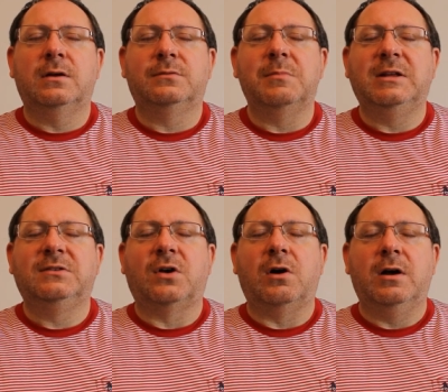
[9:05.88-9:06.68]
as many
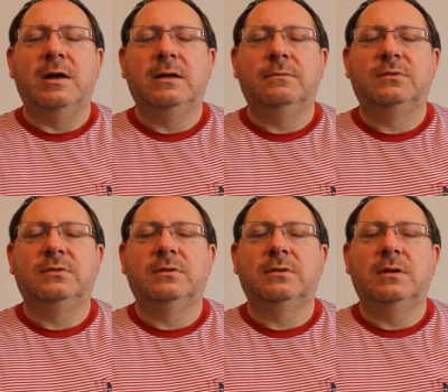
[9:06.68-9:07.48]

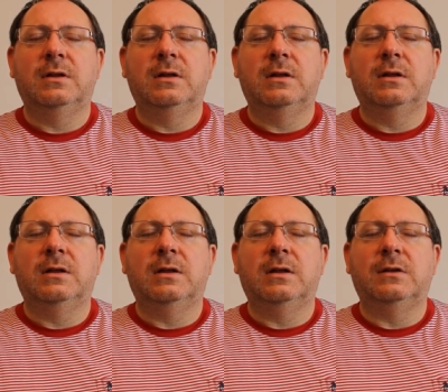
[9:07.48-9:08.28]
times
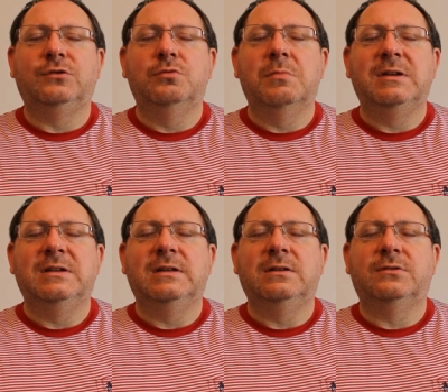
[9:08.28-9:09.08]
as you may
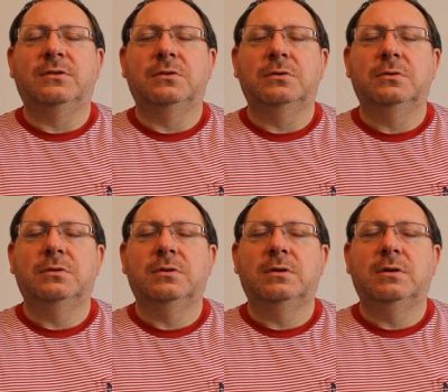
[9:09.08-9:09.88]
need to
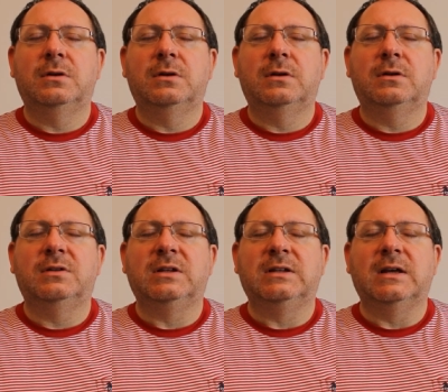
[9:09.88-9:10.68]

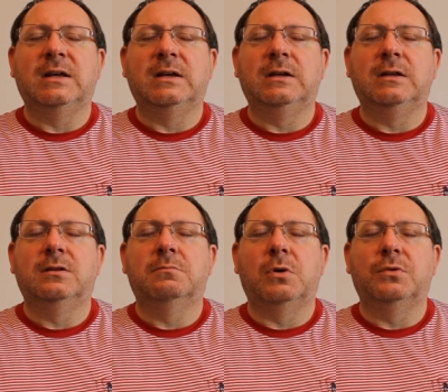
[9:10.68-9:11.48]
to gain
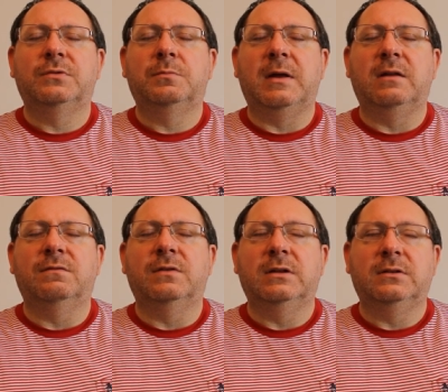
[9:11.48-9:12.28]
the most
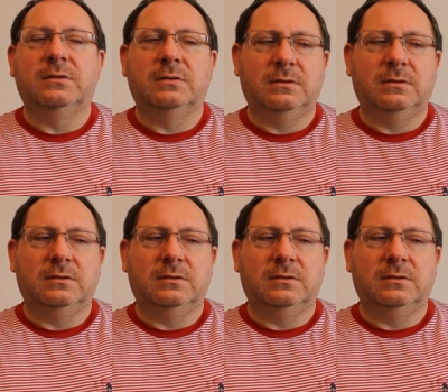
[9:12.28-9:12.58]
benefit.